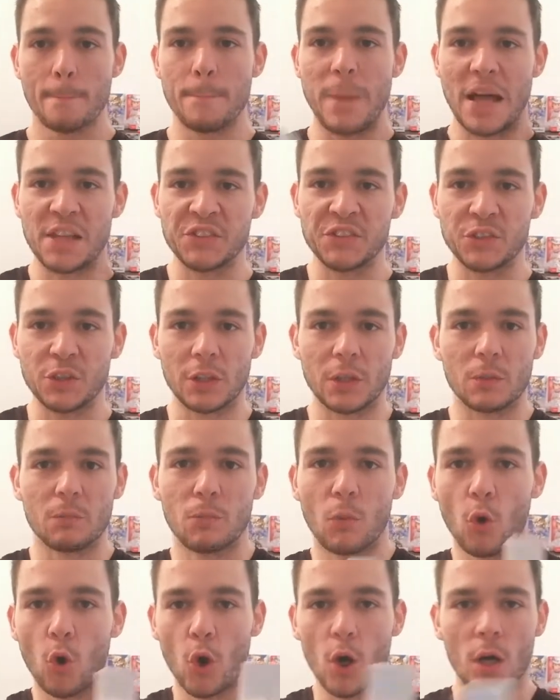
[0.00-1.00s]
pestle and
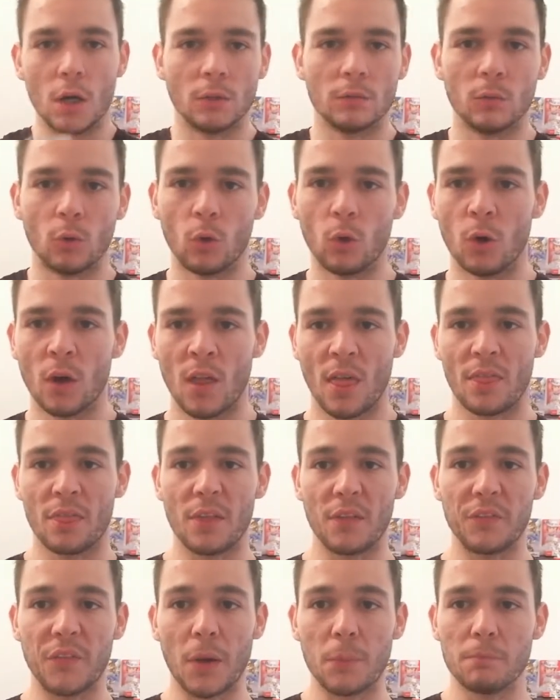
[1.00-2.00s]
mortar or
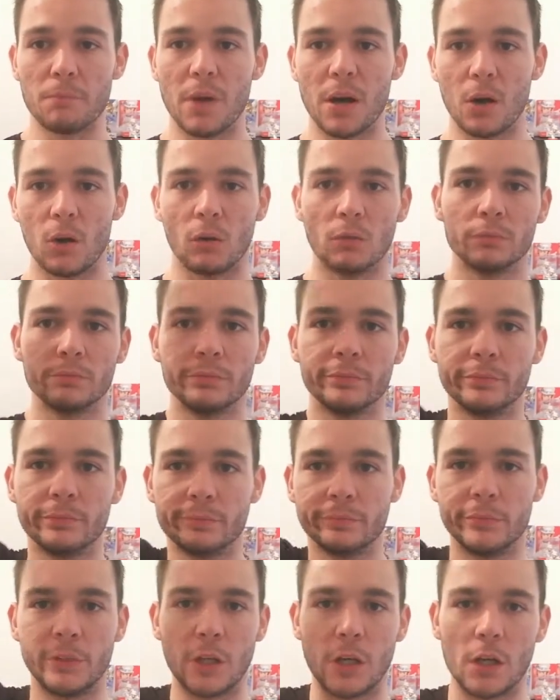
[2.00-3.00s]
the dumbbell,
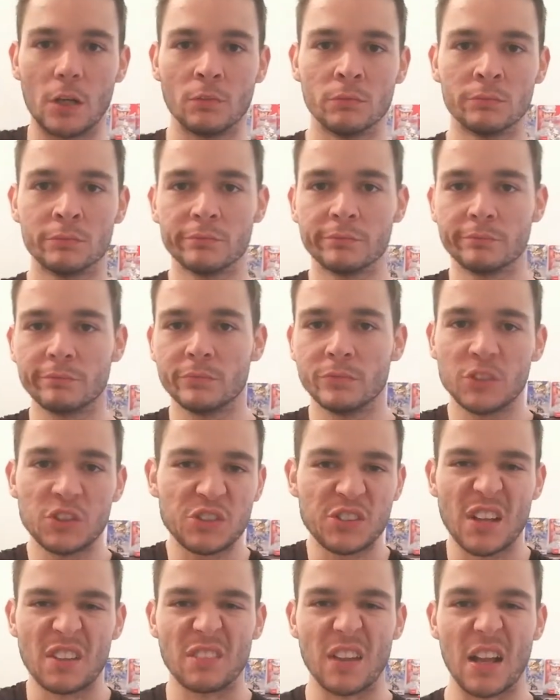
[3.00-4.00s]
you know, just
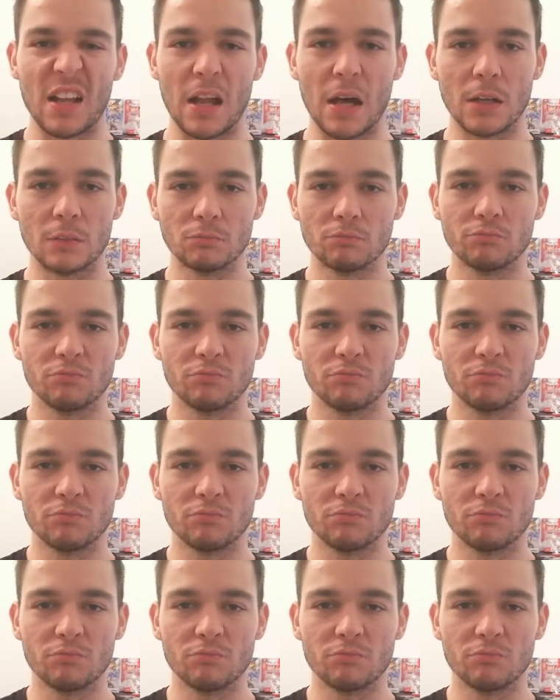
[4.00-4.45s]
stuff like that.